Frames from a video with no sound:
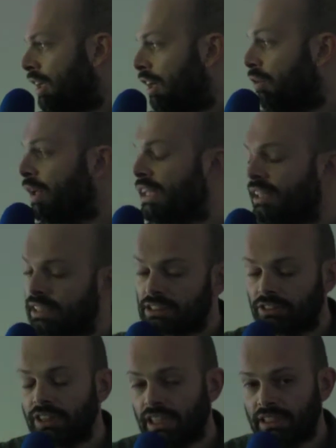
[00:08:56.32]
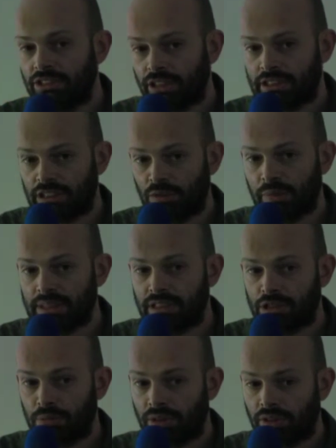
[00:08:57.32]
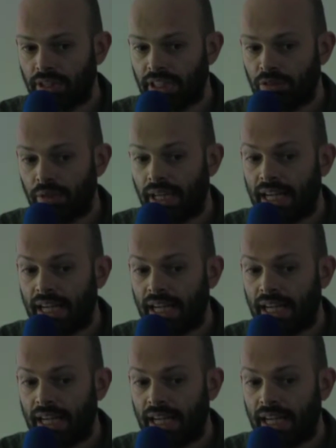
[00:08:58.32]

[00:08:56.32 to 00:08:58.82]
And we think there's a really interesting business model here where